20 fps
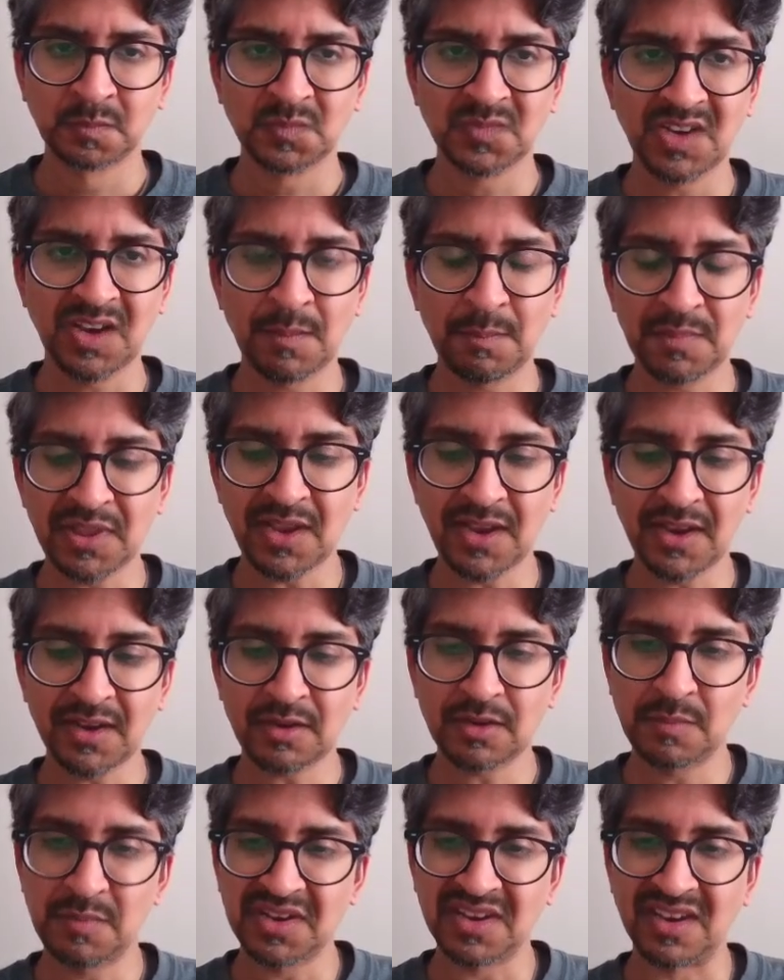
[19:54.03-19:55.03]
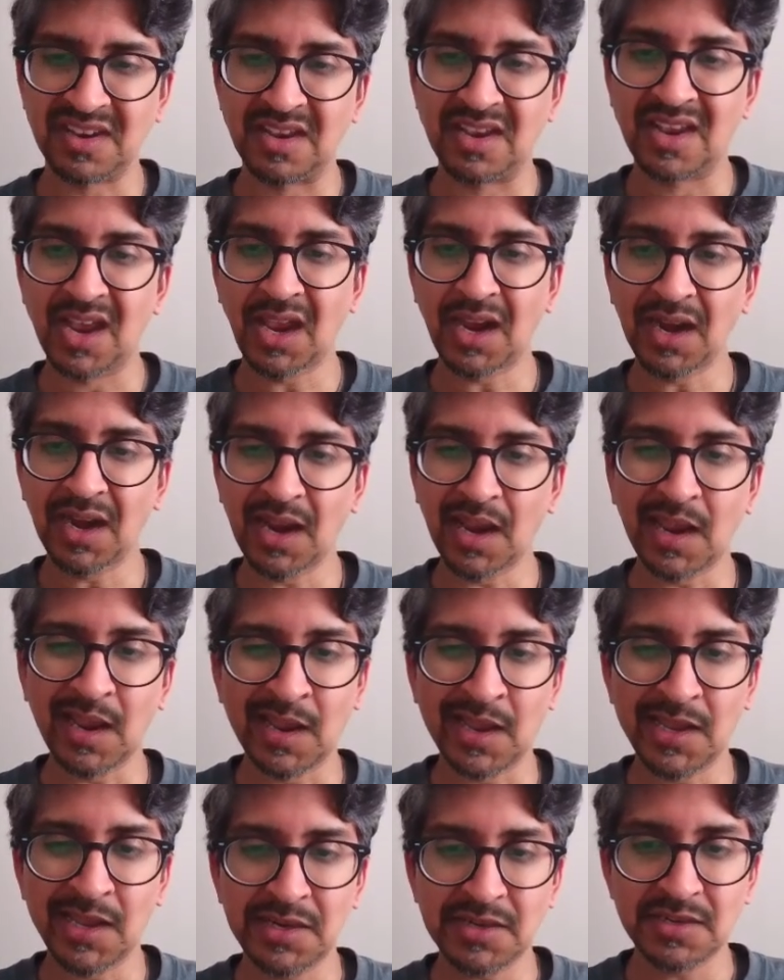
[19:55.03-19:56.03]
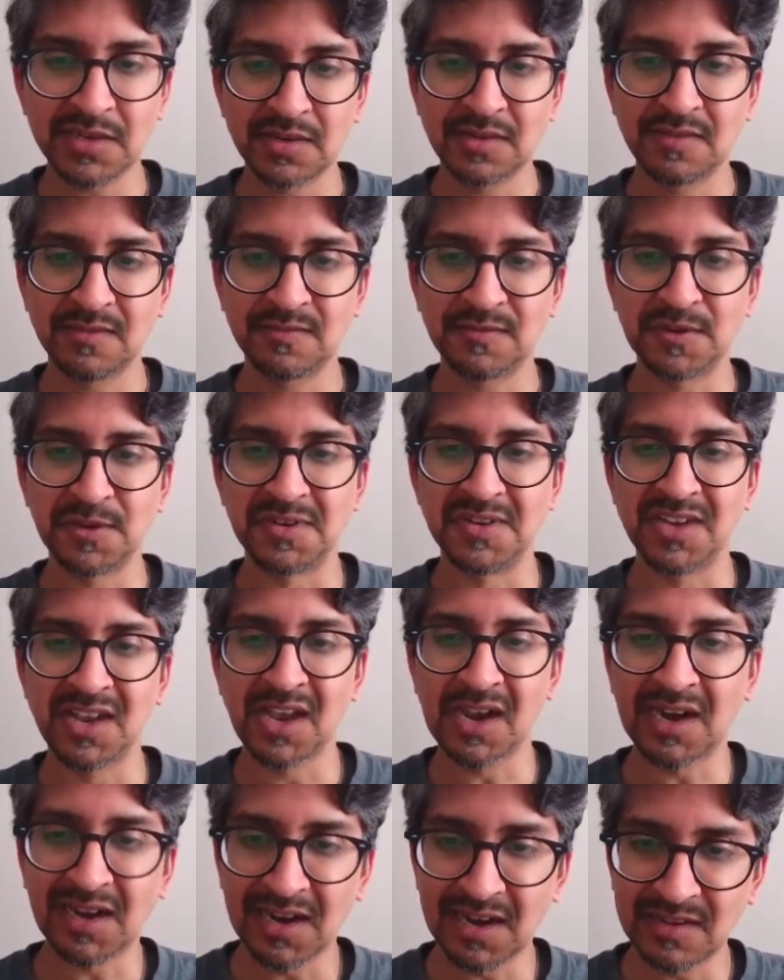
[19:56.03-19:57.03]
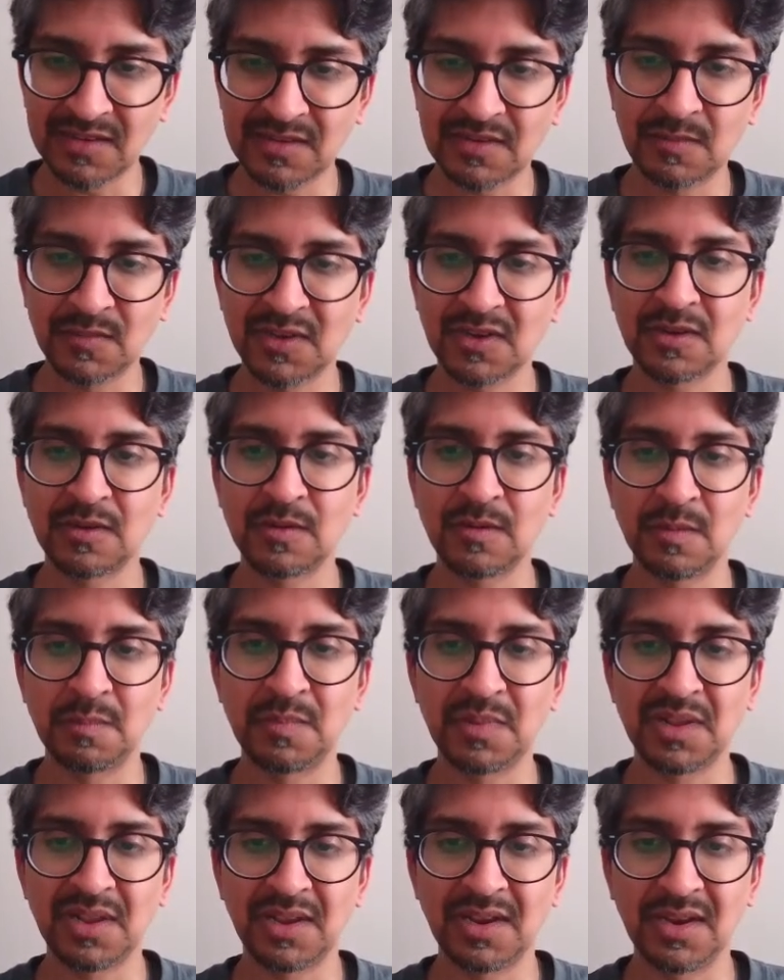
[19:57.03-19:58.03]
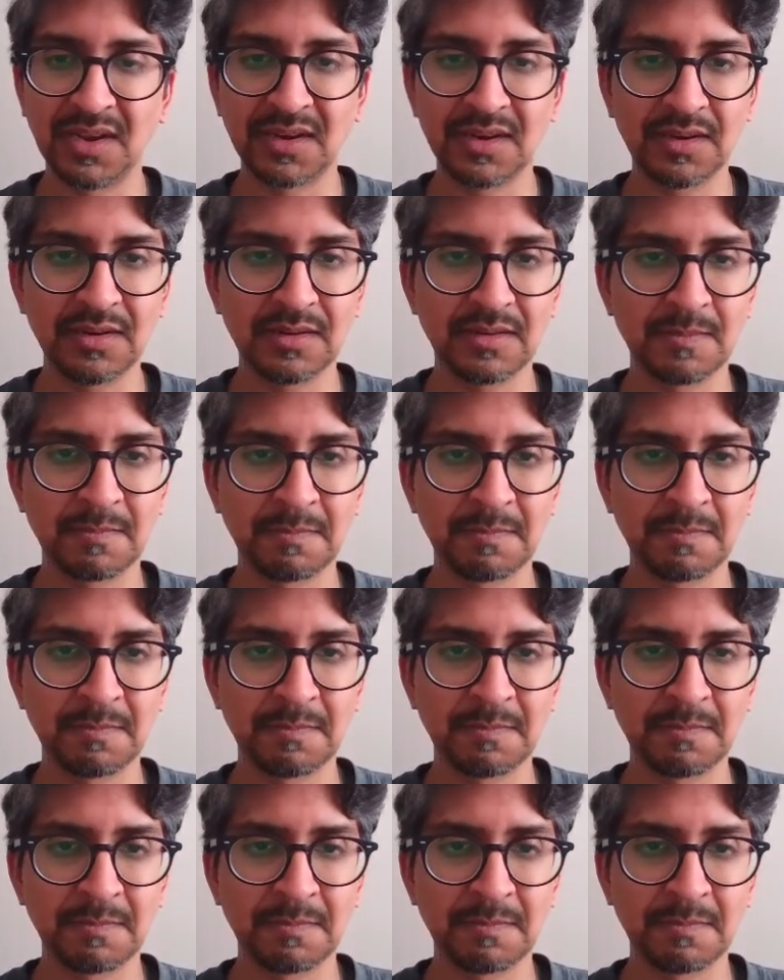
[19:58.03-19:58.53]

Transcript: Imply could be get at. If you're getting at something, you're implying it.